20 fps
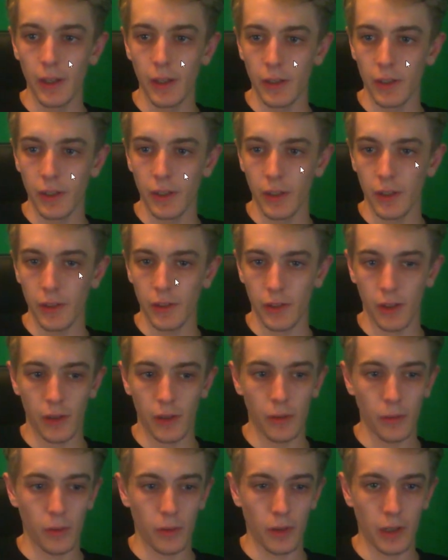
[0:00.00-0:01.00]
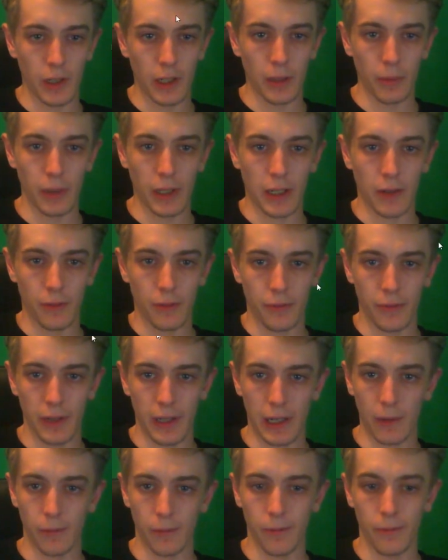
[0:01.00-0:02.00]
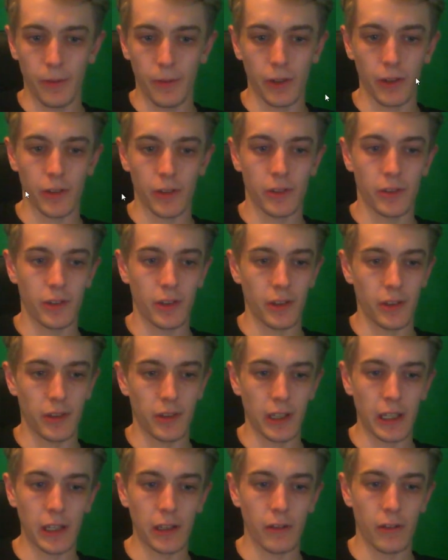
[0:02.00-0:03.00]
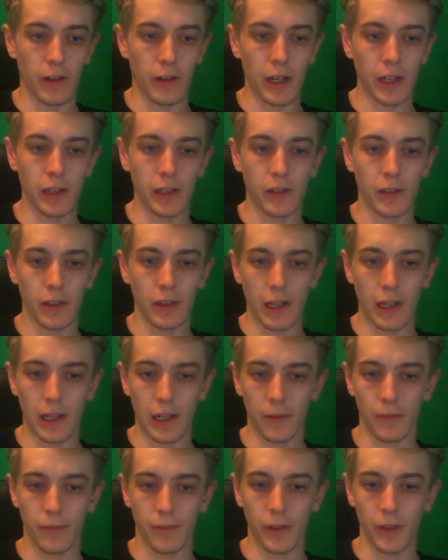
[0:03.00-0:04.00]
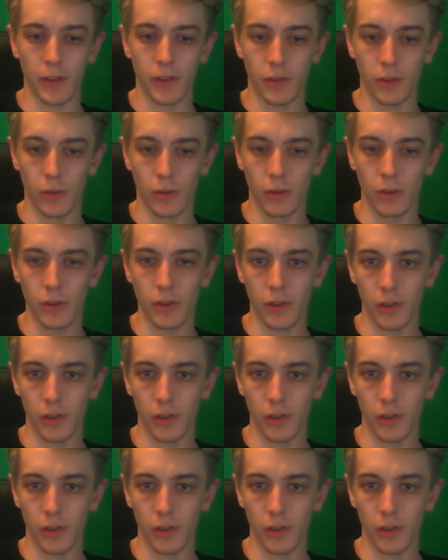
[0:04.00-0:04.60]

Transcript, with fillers: So now we have our first scene created and our first source.